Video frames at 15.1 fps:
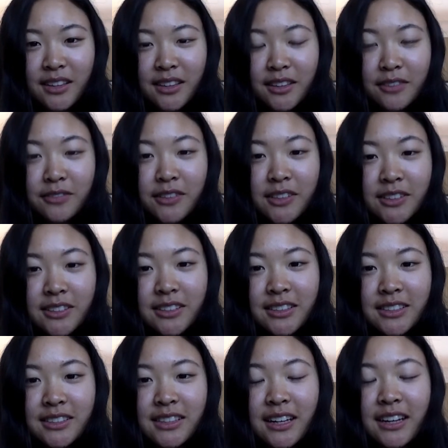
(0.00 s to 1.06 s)
The first
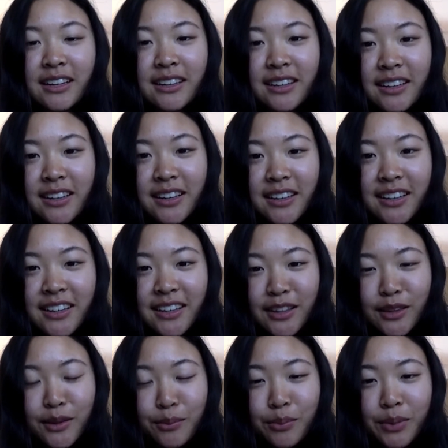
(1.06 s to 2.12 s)
is that
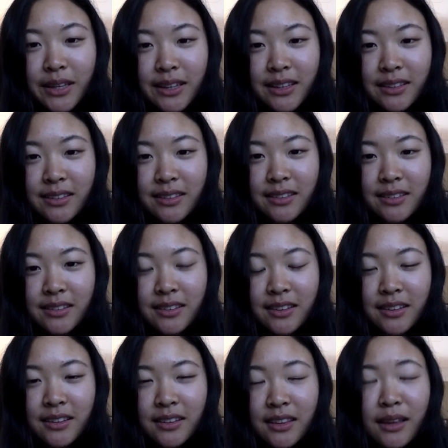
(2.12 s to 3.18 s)
peace
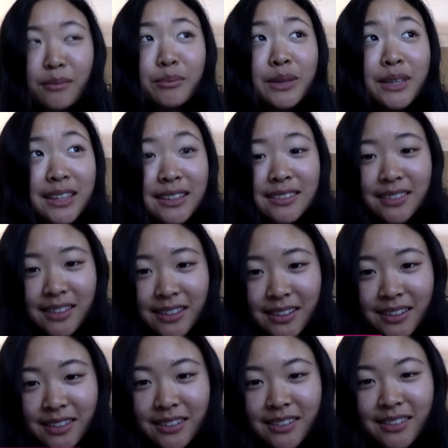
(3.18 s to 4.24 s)

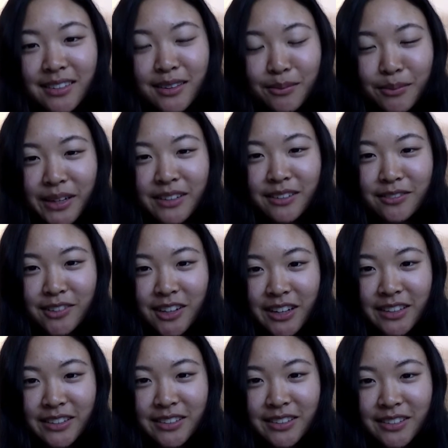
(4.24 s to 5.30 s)
is the mind of
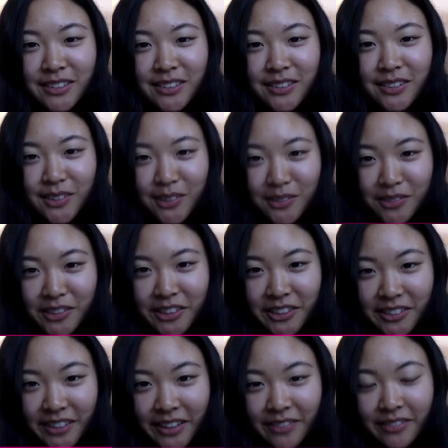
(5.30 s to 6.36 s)
Christ over
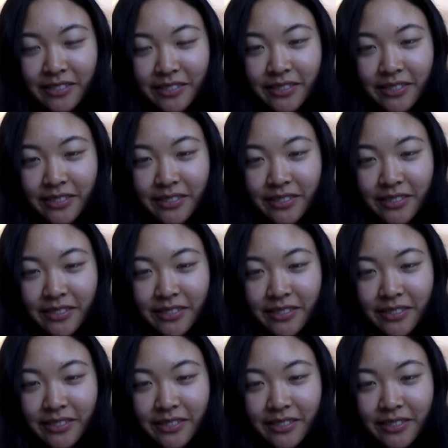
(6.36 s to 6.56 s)
your life.